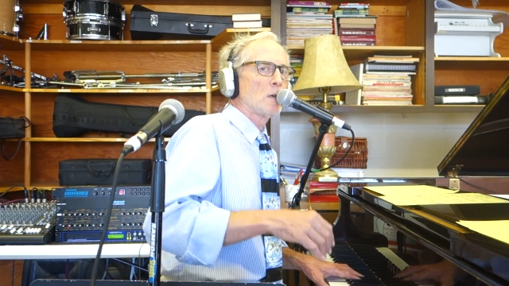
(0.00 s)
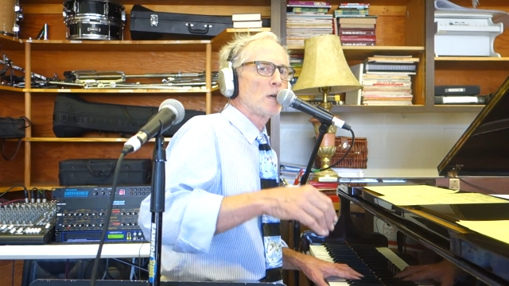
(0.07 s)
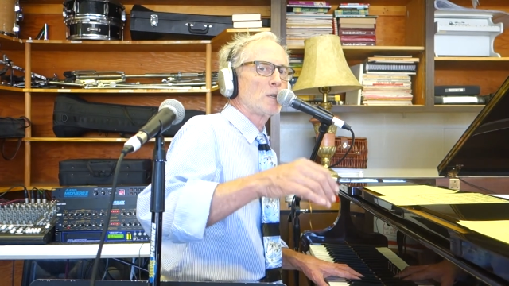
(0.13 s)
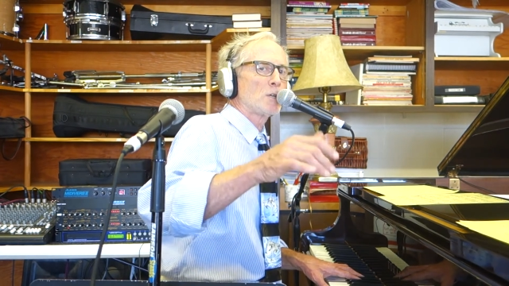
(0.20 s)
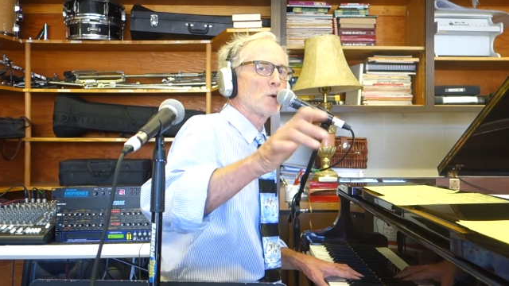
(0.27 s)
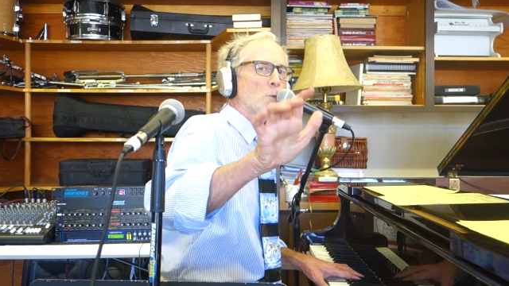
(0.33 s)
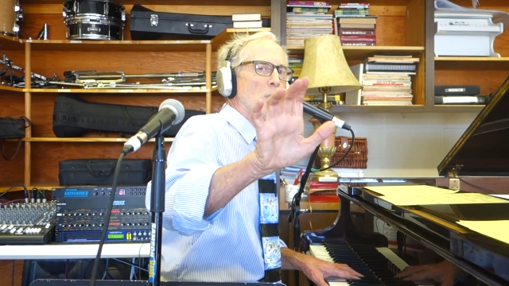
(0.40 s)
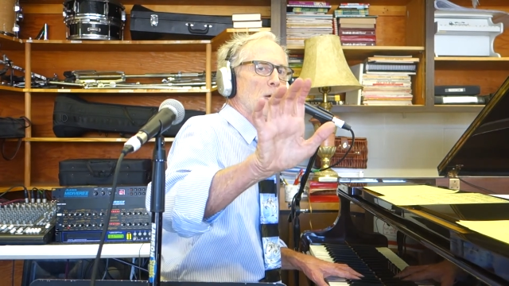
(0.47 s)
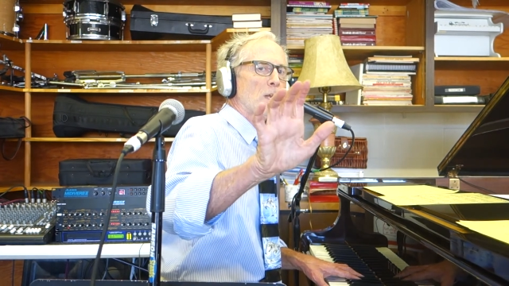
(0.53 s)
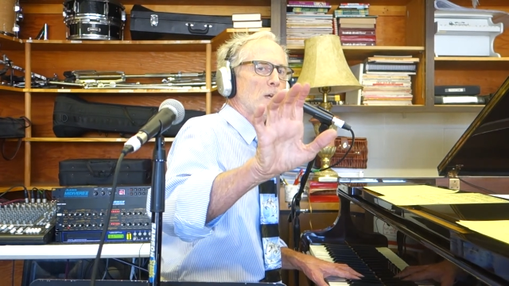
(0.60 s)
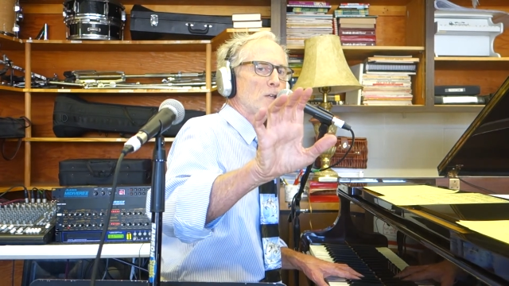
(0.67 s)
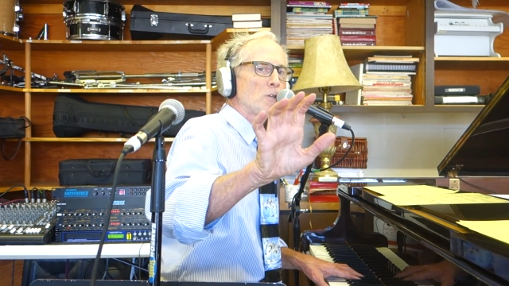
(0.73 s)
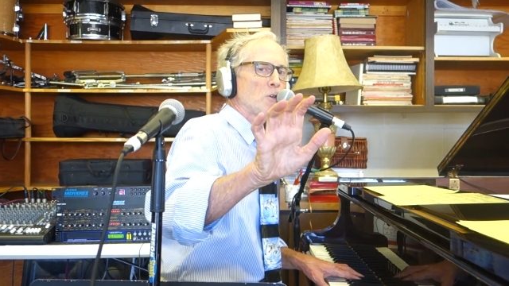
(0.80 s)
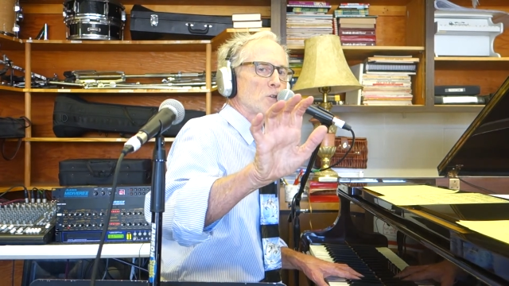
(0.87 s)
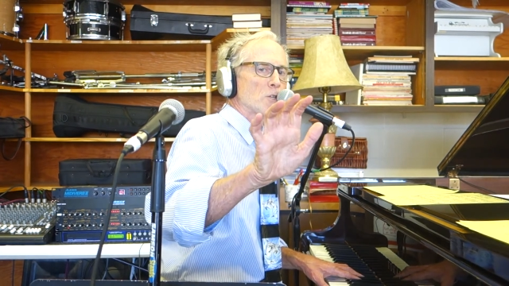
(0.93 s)
In your right
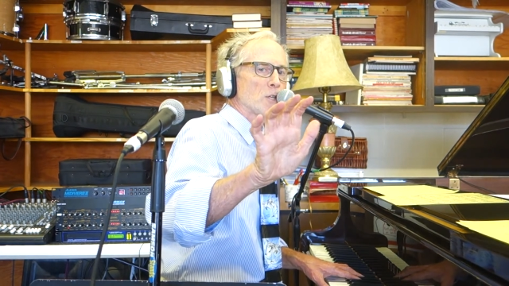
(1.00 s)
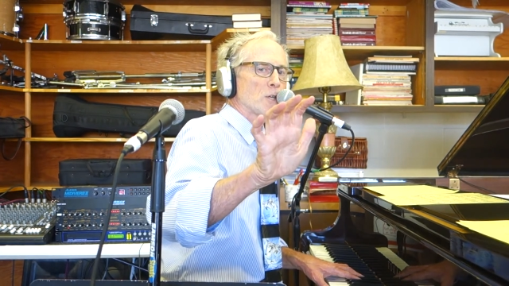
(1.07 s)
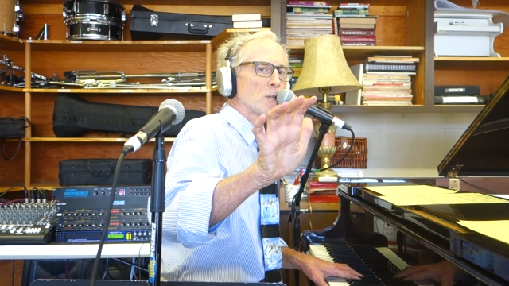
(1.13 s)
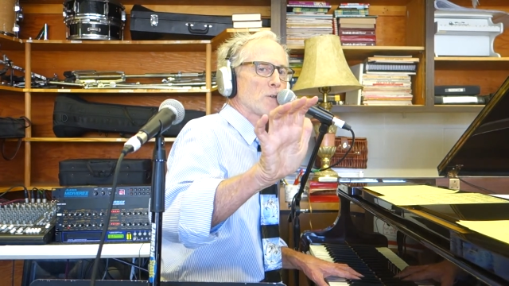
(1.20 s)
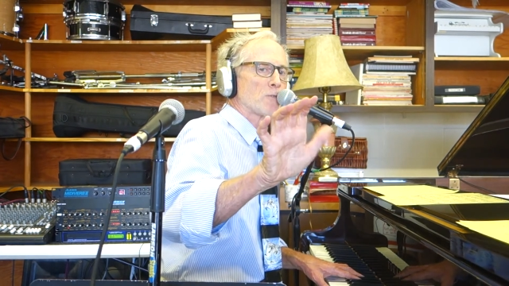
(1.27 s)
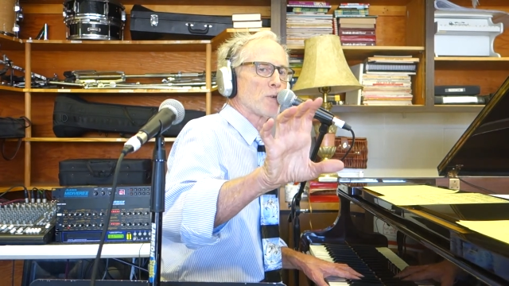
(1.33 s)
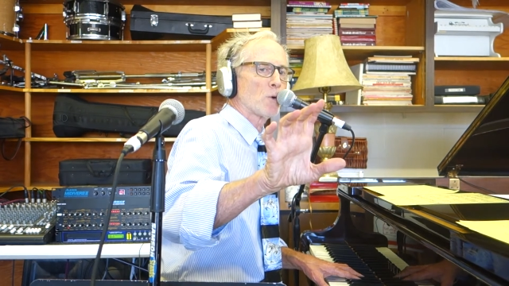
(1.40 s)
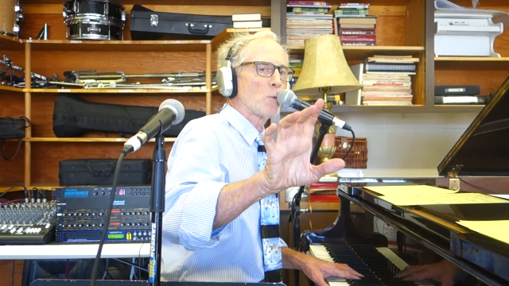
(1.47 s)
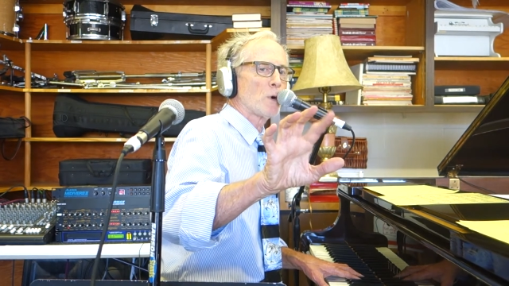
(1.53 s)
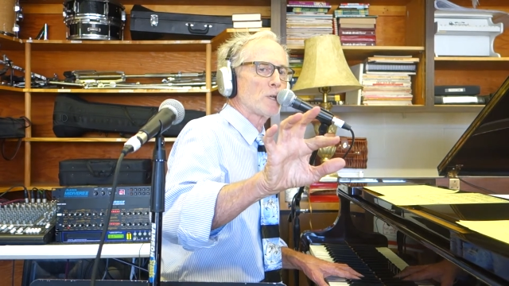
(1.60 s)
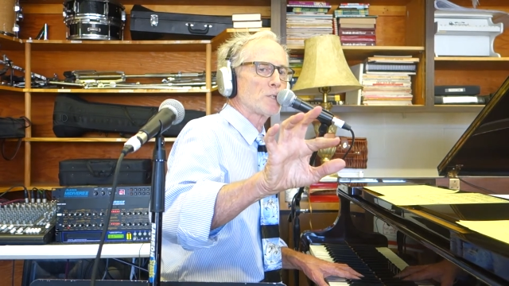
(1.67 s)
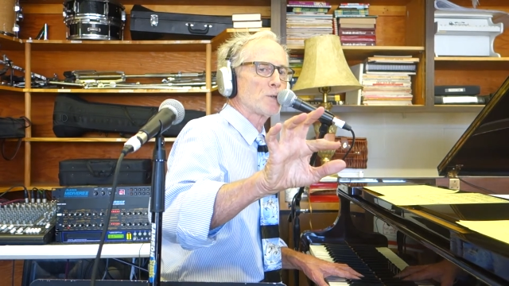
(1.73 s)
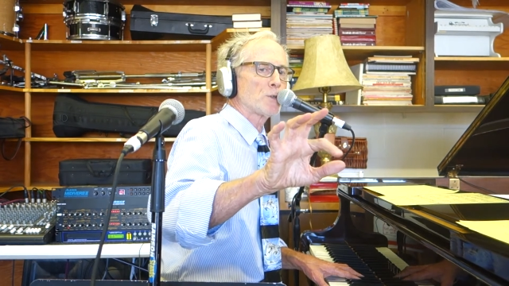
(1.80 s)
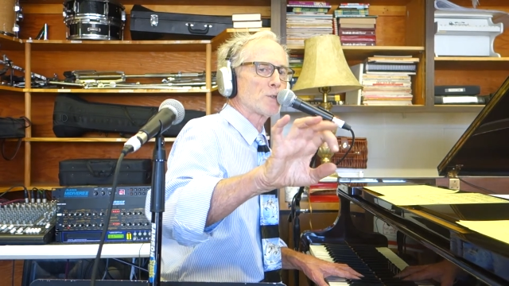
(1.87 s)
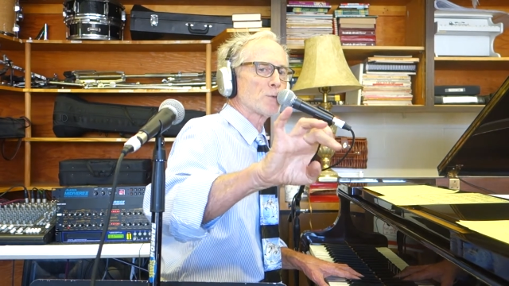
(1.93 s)
hand, you're usually looking for
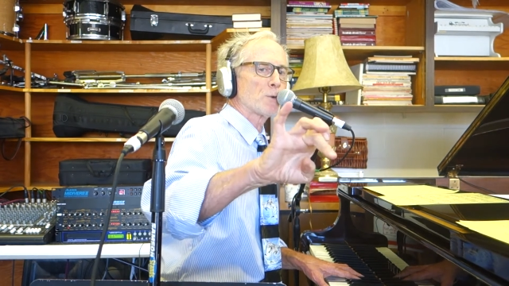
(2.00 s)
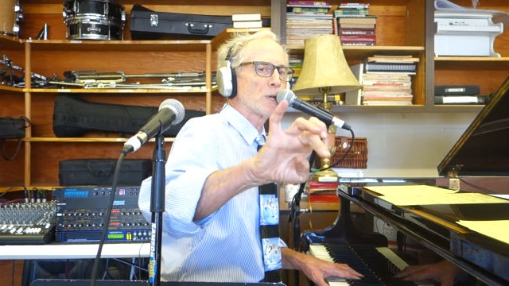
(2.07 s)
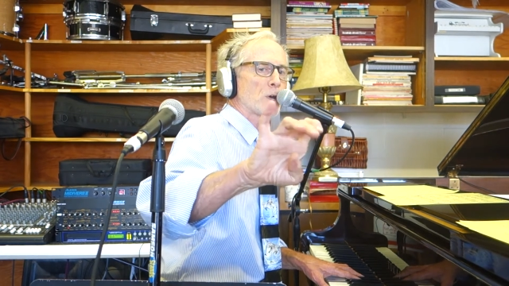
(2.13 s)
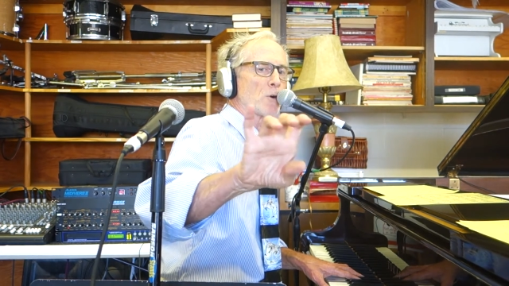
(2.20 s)
1, 2, 3,